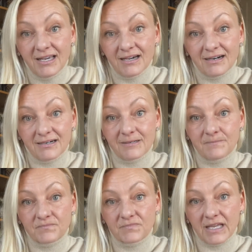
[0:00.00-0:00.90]

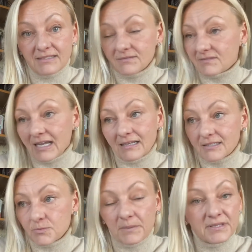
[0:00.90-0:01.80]
And that
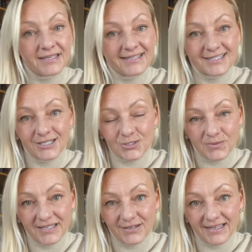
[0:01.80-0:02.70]
is probably the easiest
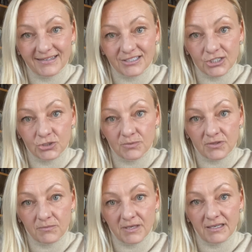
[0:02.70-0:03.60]
way to get in touch
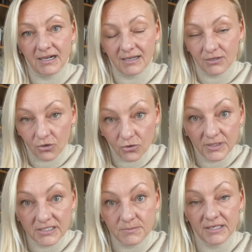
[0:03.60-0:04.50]
with me. I
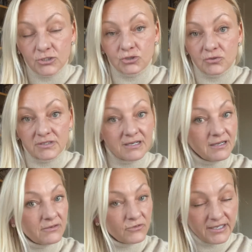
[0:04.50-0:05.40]
always make sure that I
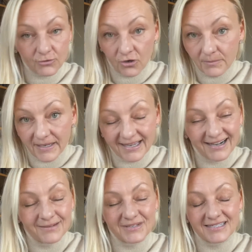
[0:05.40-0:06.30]
read all my
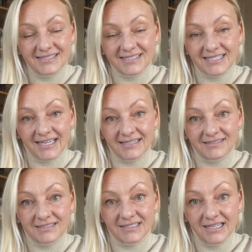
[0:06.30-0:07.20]
comments
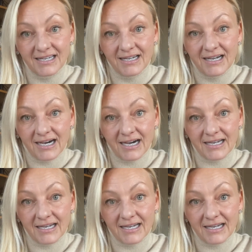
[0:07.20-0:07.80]
and I